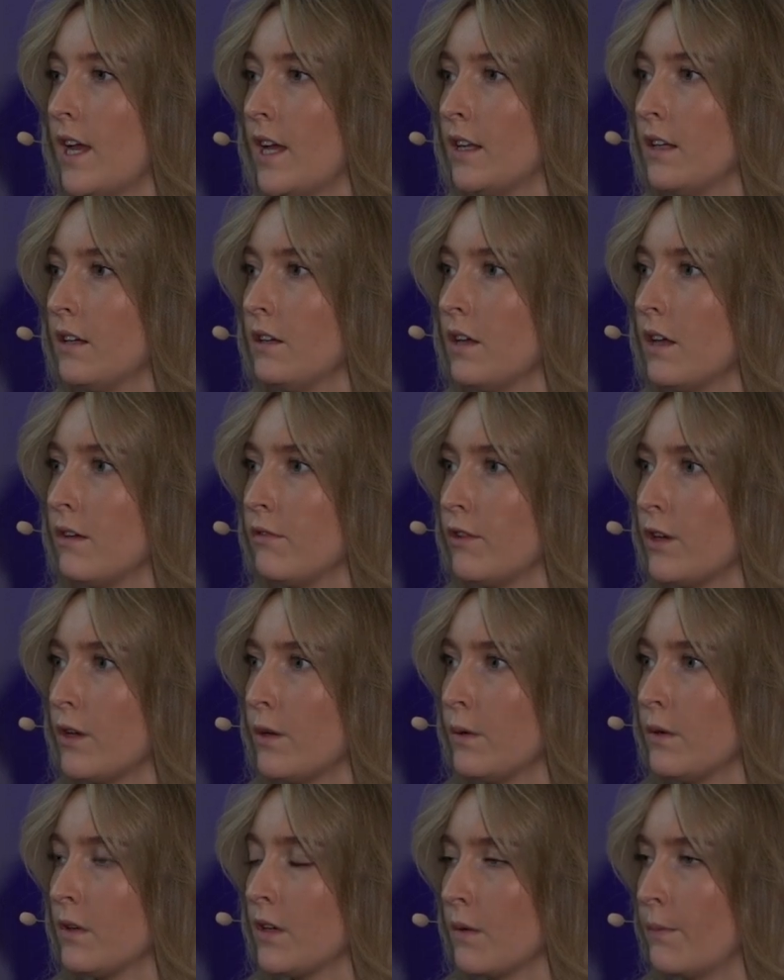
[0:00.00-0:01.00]
And if
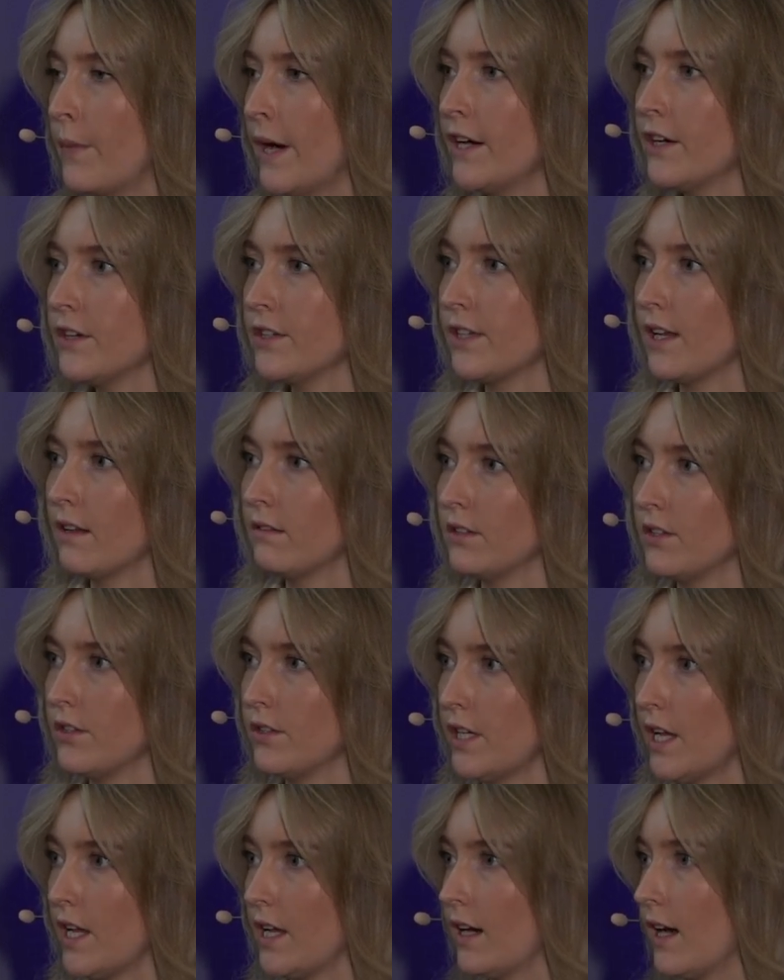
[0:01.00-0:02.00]
you compare yourself to,
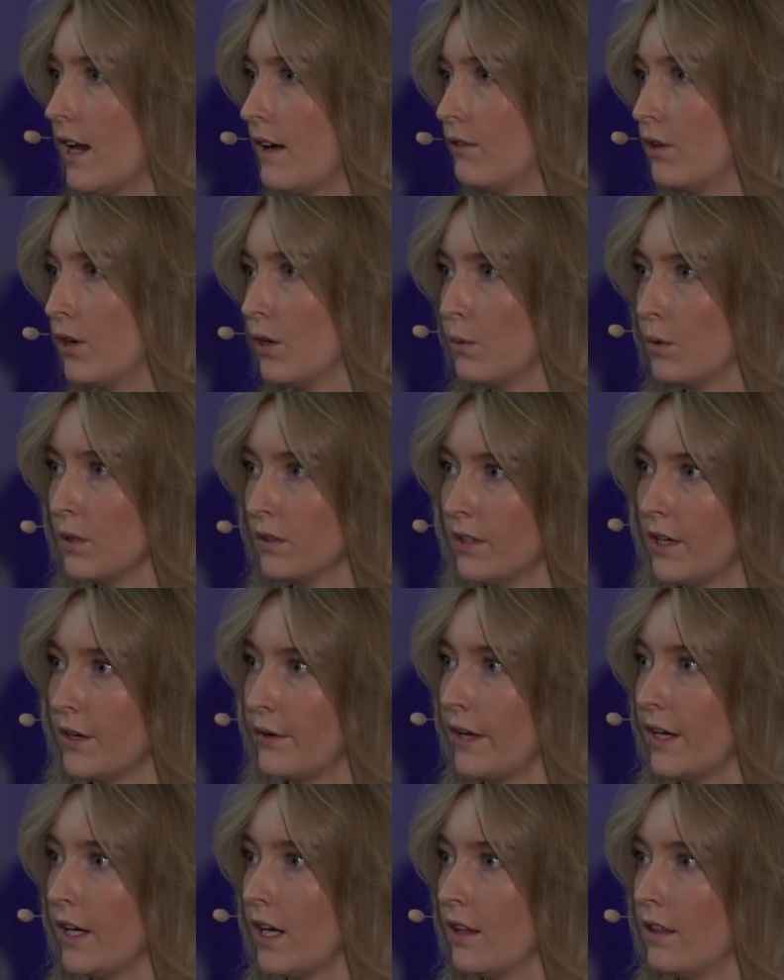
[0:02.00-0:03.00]
say, Clever or Wonder or
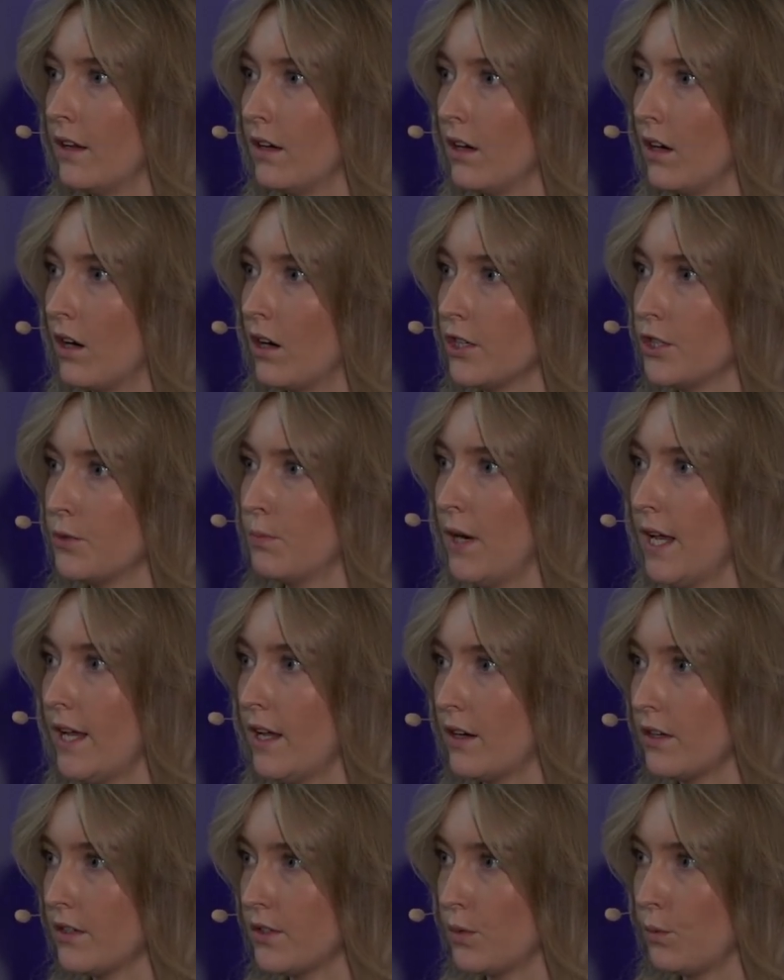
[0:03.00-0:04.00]
any other large
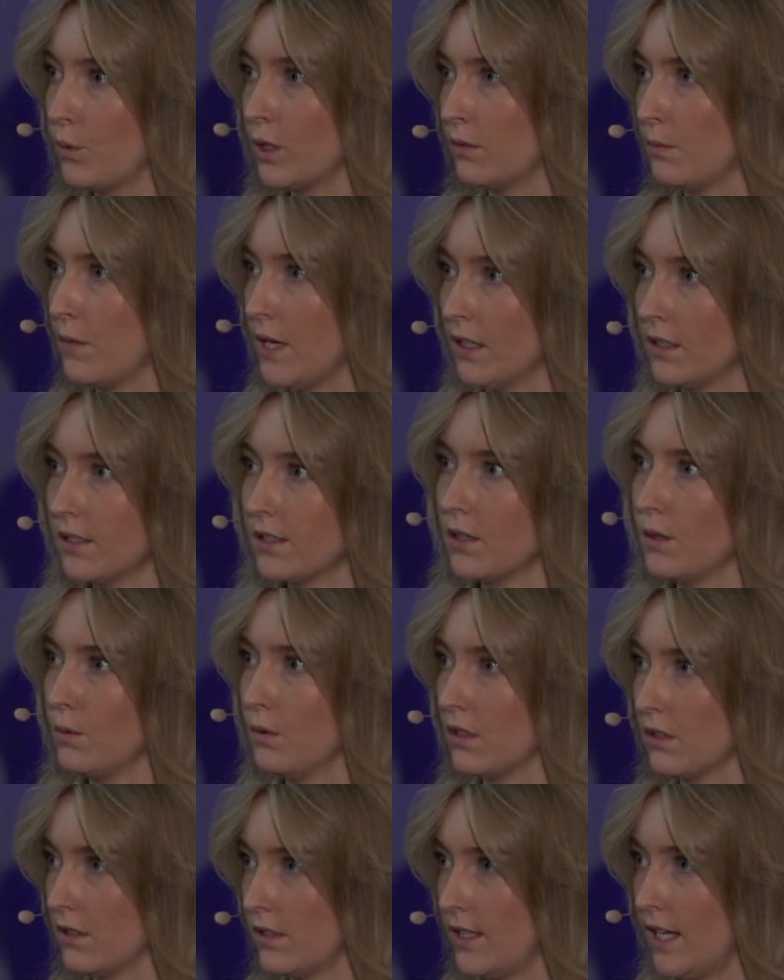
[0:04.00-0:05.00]
players, what makes
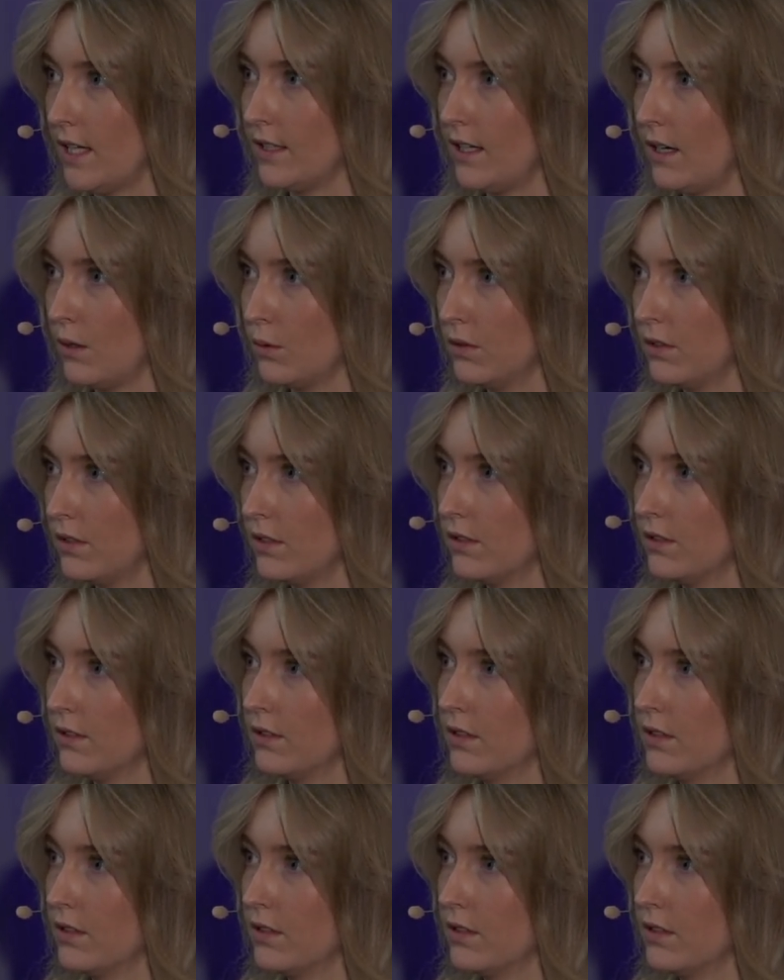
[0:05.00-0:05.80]
Skolon stand out?